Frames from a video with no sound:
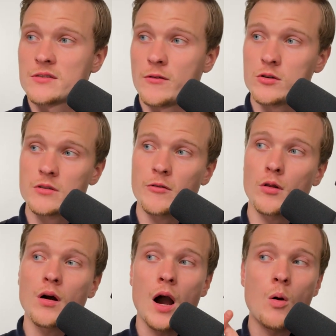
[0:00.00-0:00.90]
First of
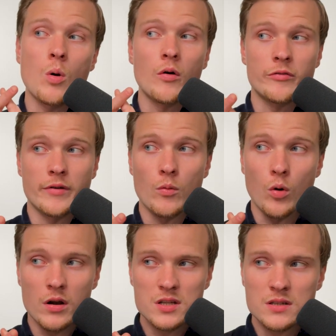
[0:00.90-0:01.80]
all, how O3
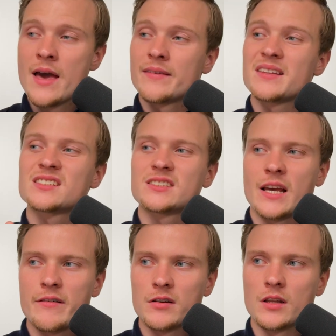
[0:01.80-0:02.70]
works, then
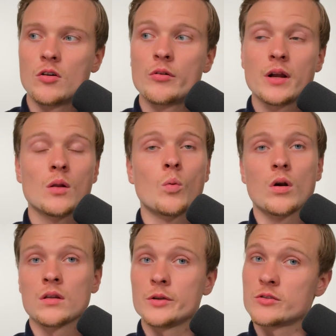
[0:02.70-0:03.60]
seven
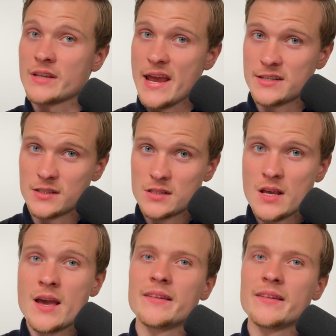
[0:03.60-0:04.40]
real-world use cases,